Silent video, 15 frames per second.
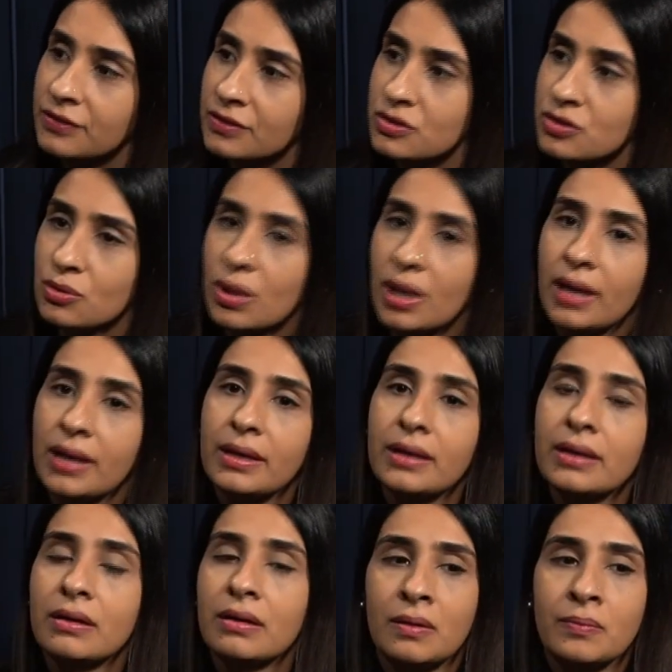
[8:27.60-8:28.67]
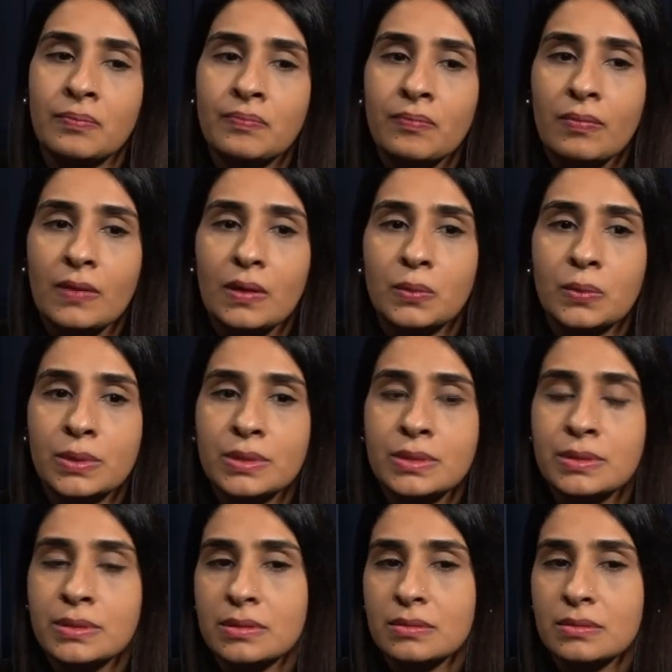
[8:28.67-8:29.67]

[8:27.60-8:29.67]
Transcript: So I was,